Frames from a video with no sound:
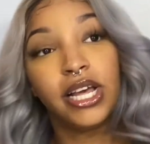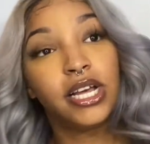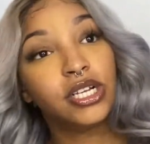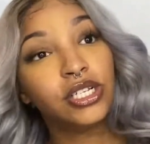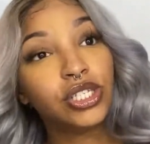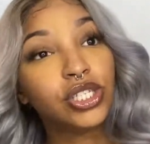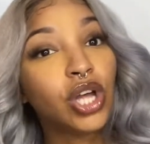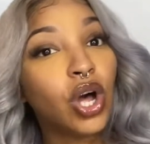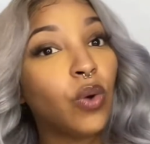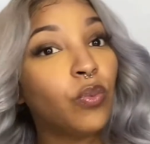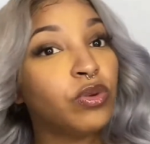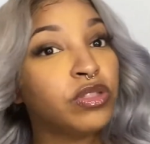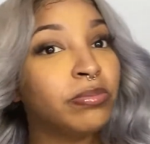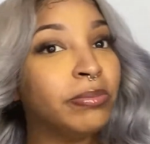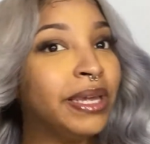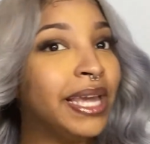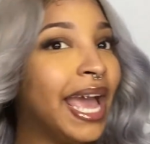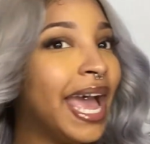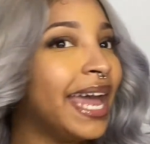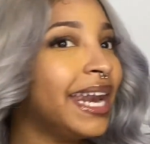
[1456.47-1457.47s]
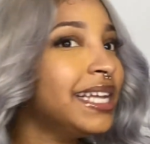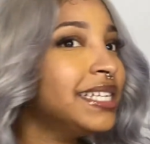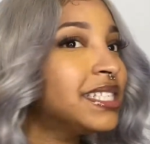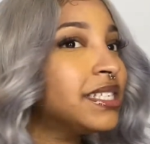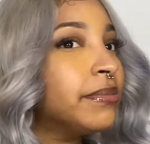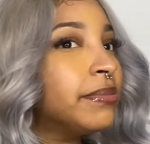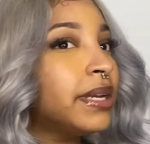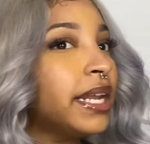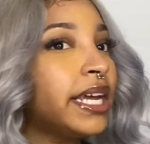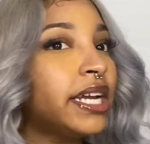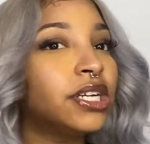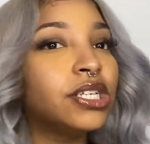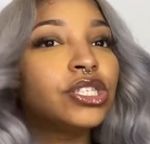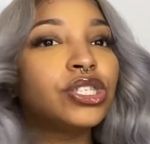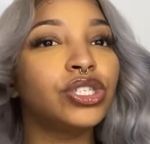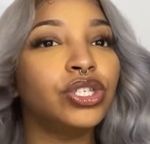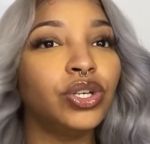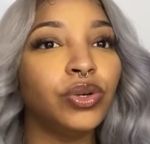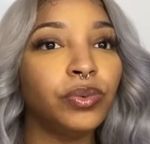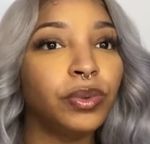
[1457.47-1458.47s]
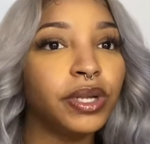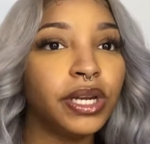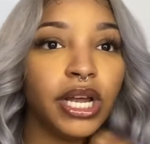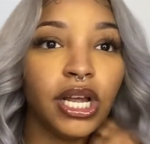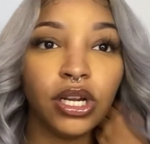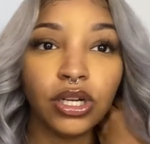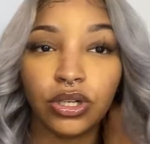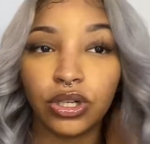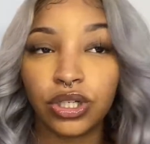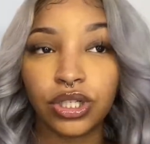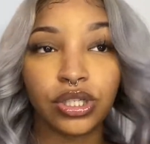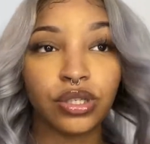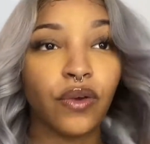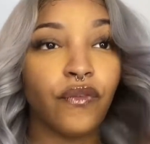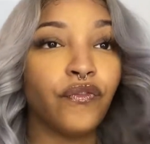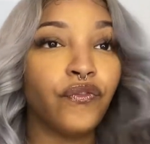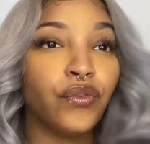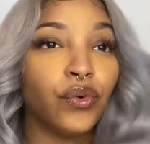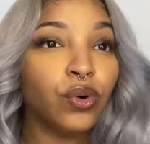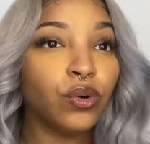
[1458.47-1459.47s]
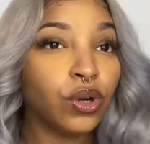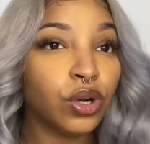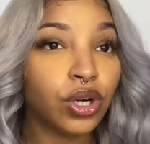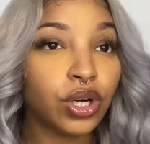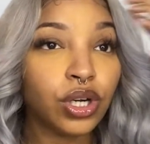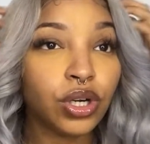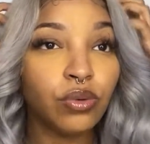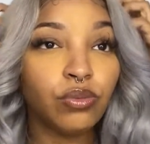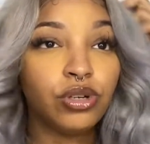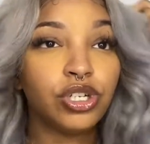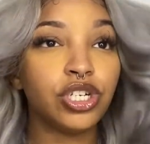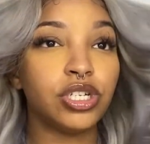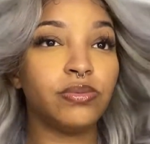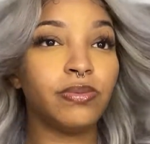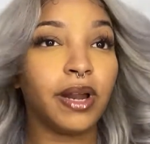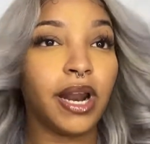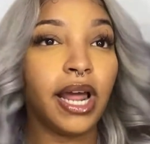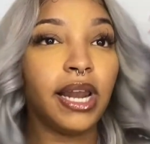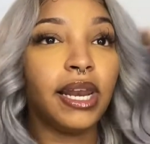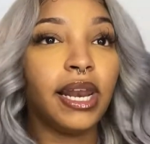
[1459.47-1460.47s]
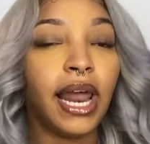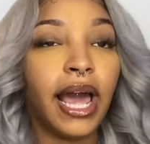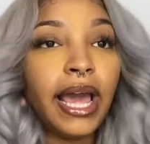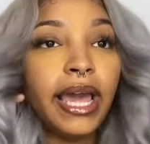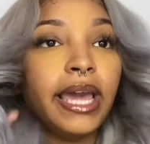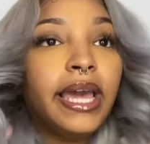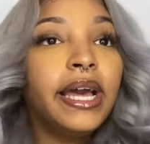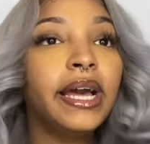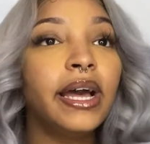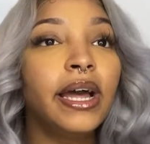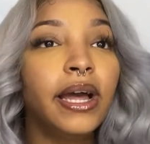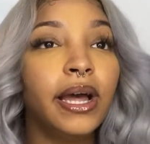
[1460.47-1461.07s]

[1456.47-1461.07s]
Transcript: so with me adding some layers to it it looks fuller which is what i like